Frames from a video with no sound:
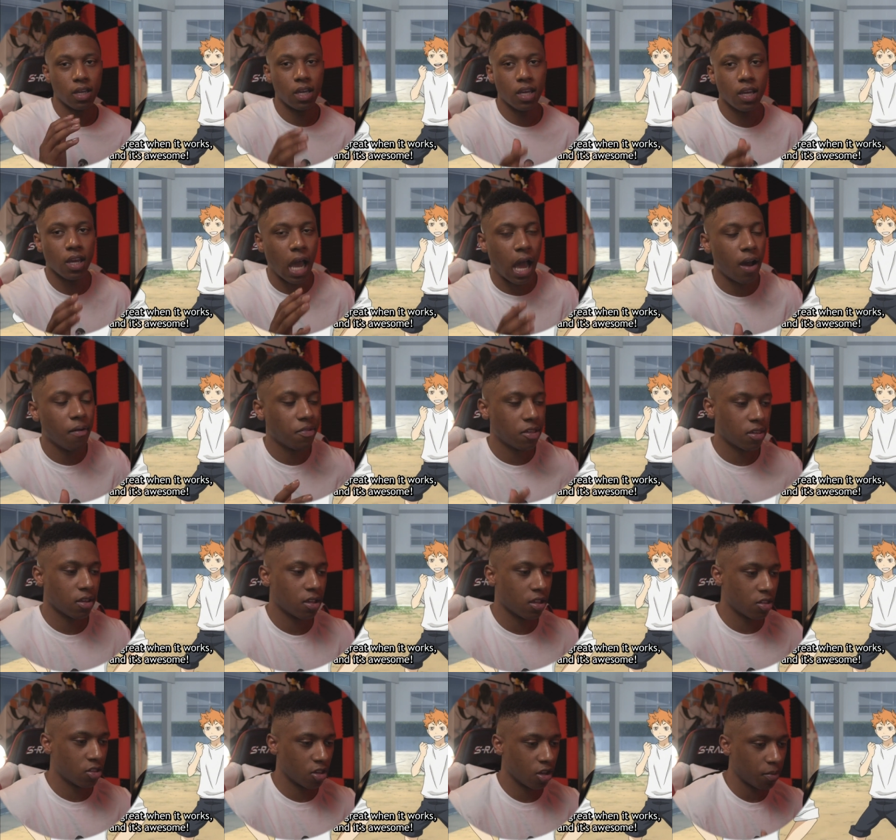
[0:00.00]
he obviously
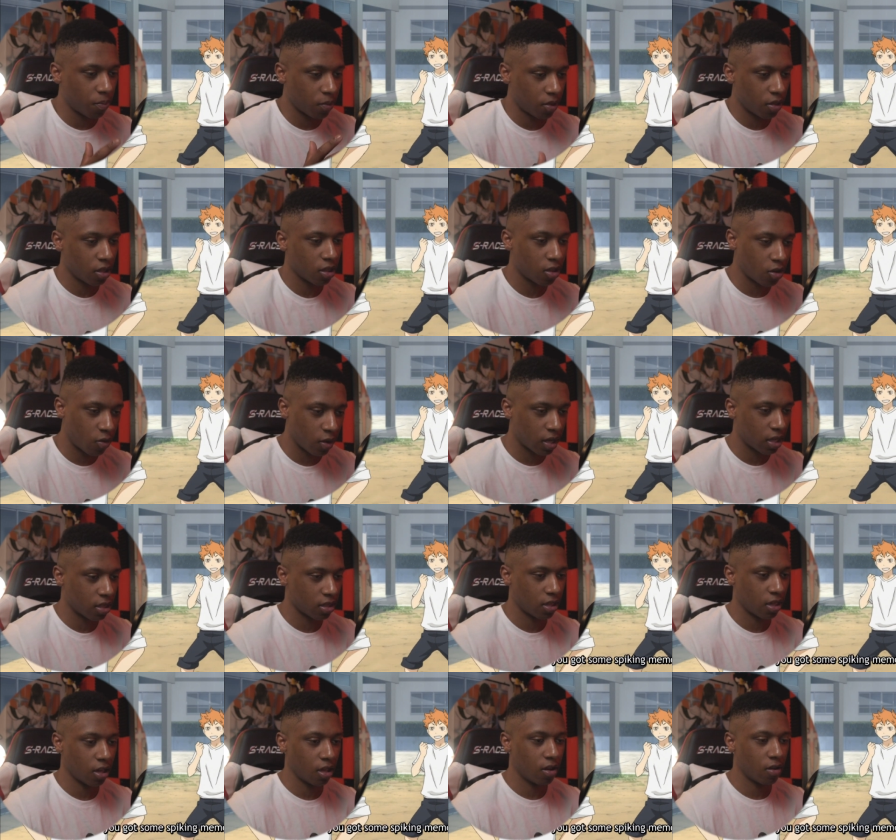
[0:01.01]
can jump and he's quick
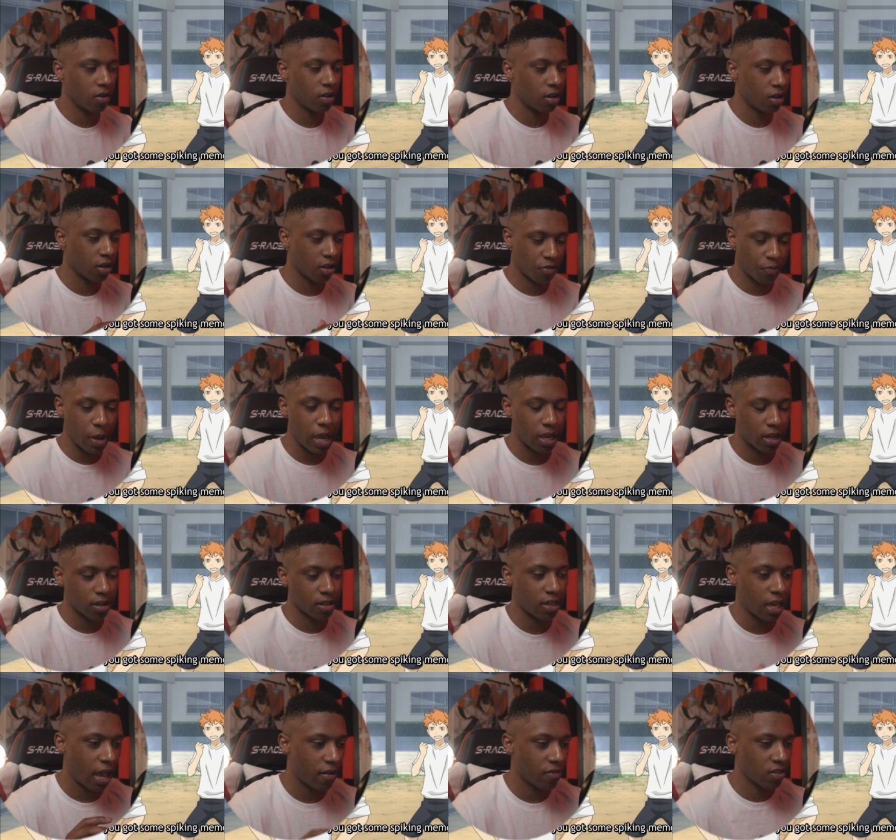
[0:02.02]
as hell, and spiking
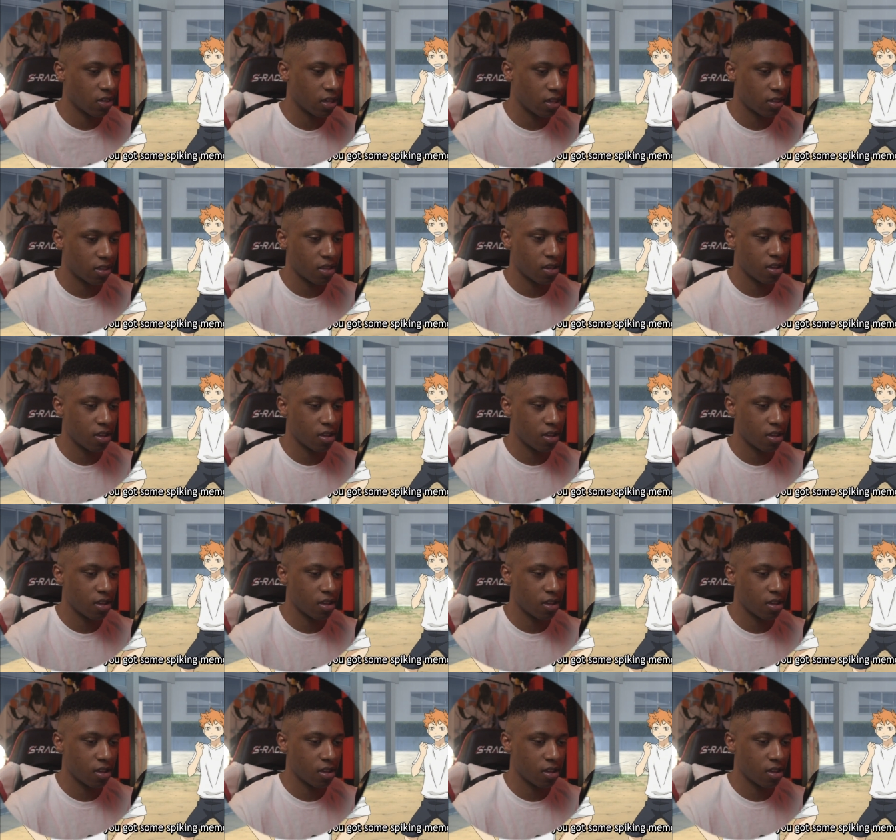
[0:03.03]
is obviously his